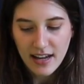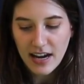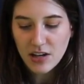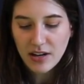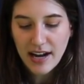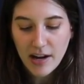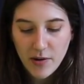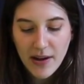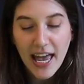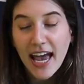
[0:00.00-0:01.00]
And you can
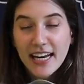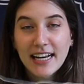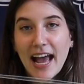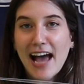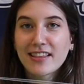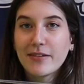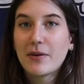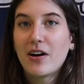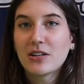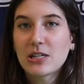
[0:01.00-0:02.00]
go ahead and add them
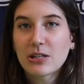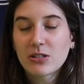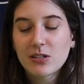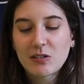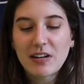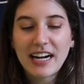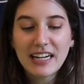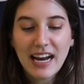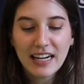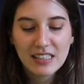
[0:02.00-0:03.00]
onto your
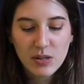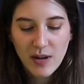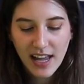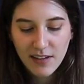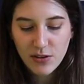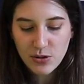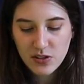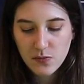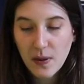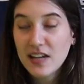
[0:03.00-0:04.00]
string, and it's okay if there's
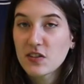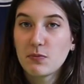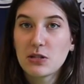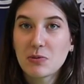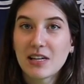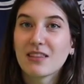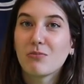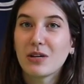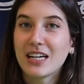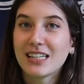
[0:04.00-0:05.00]
space between the
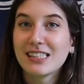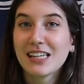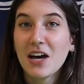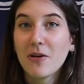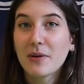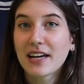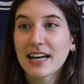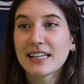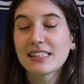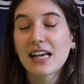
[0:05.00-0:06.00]
beads,
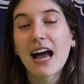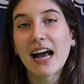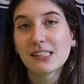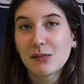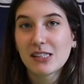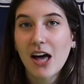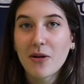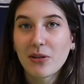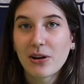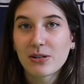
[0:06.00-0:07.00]
because as we
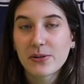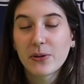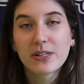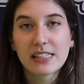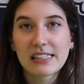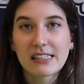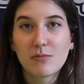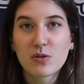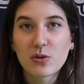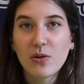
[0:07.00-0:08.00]
saw with our solar
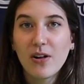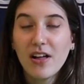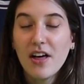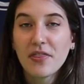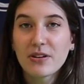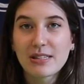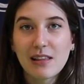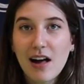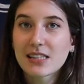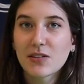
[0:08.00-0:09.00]
system scroll, there's
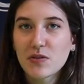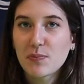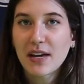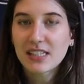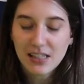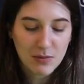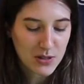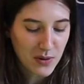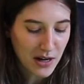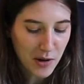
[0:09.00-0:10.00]
lots of space in
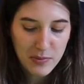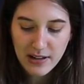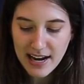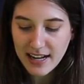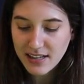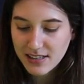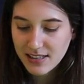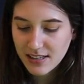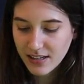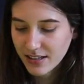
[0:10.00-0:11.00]
between our
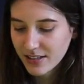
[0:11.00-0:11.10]
planets.